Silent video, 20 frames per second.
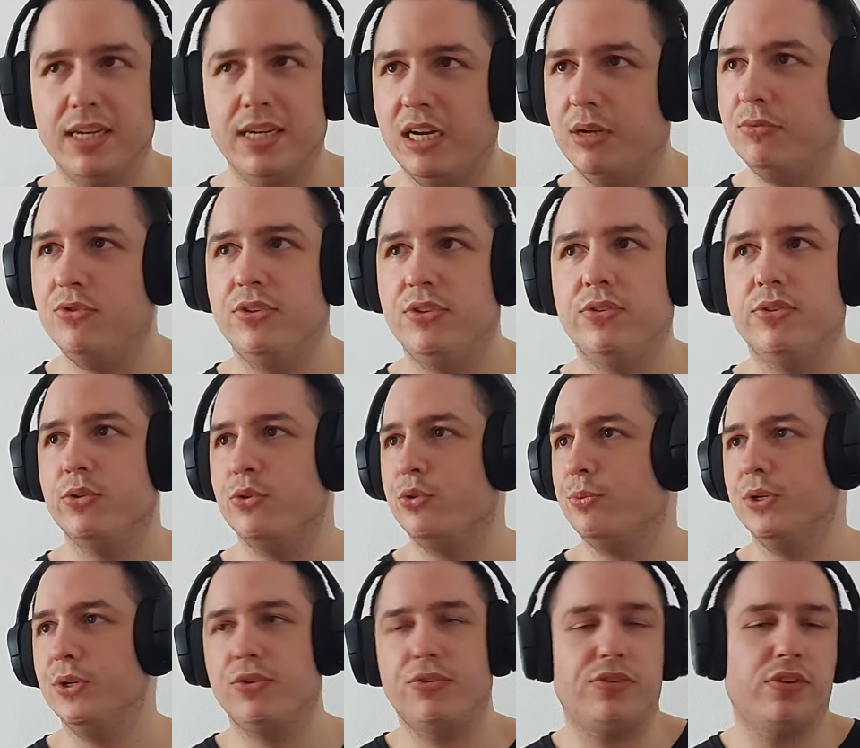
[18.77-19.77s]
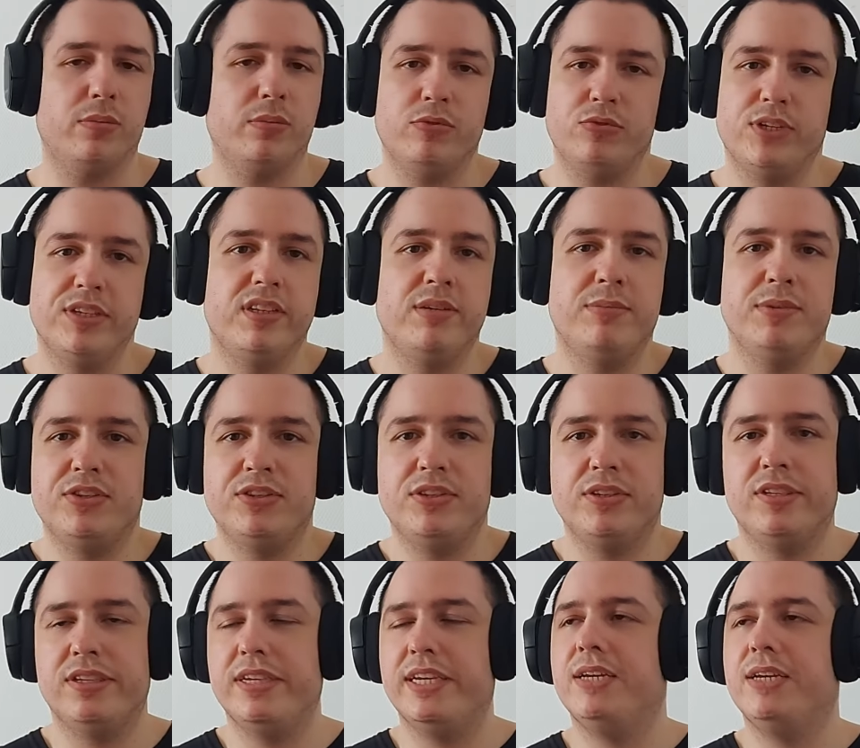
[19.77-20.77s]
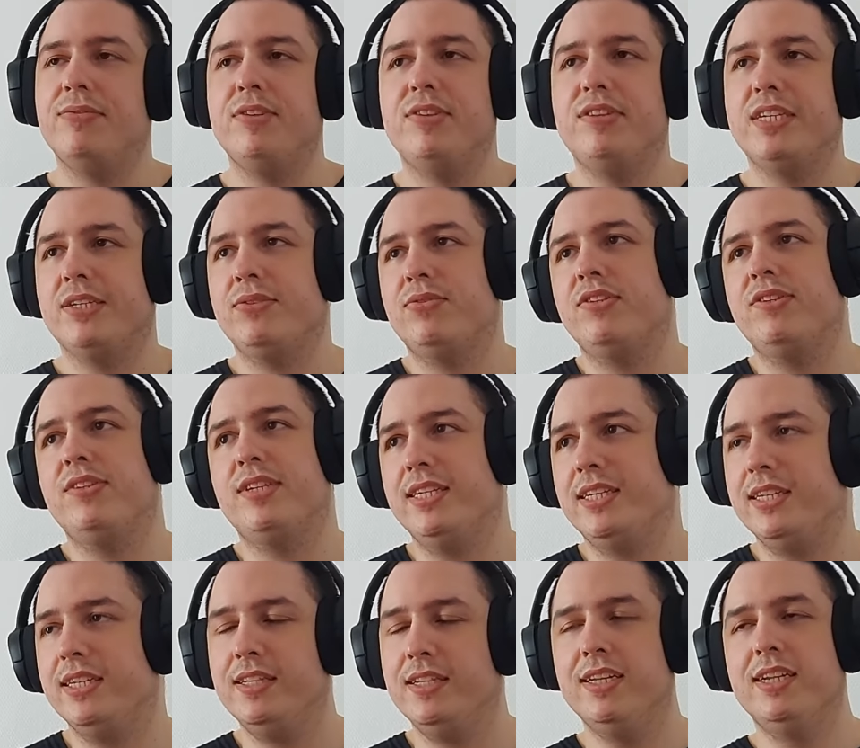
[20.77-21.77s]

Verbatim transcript: I'm sure it's going to be awesome, great animation, everything, everything.